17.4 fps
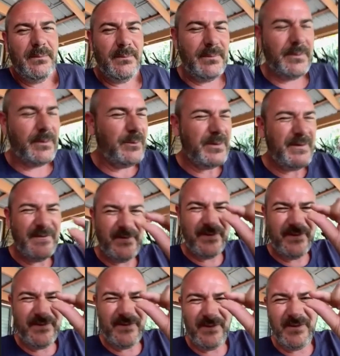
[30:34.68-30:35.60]
the risk
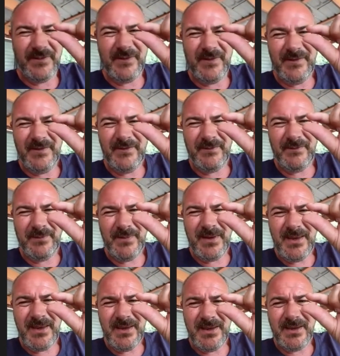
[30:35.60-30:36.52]
is like this
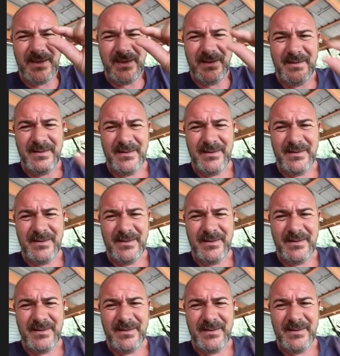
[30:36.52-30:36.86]
big.